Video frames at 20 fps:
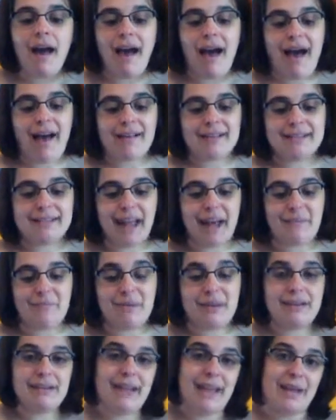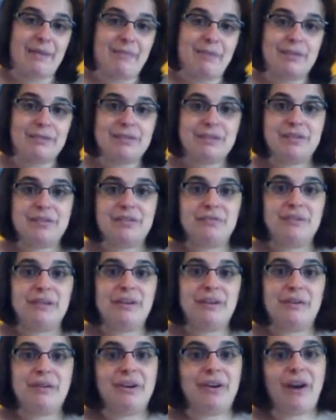I'll start being able to
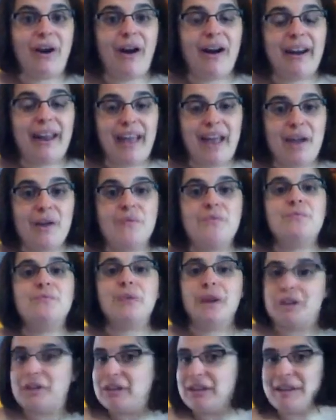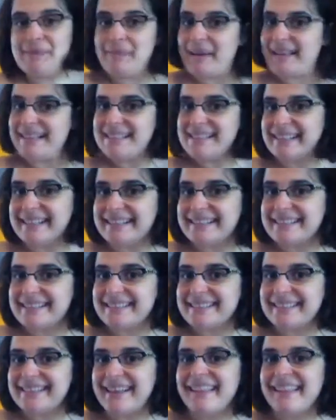record on a regular basis.